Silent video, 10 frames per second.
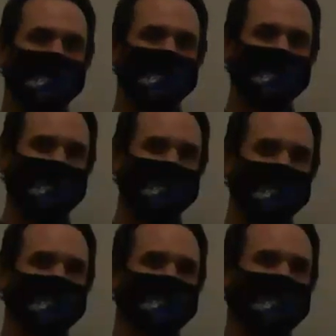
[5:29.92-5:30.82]
that
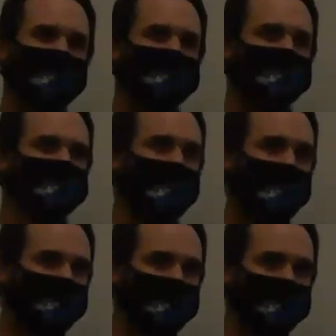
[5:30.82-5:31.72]
you can't be
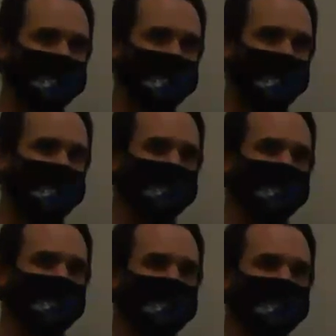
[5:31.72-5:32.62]
tried for the
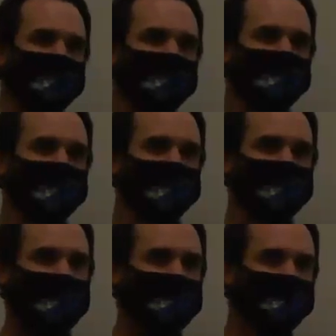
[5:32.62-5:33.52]
same
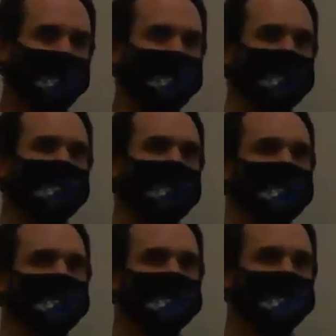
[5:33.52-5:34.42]
crime more than
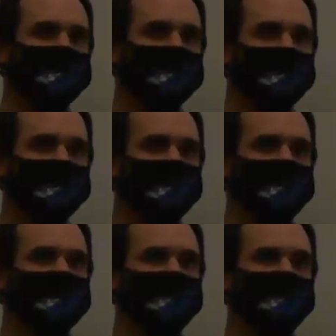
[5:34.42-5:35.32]
once.
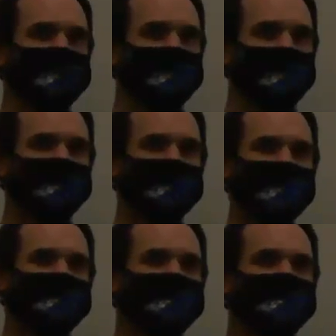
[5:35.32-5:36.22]
Remember
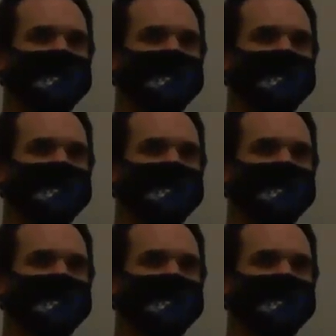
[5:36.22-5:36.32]
that?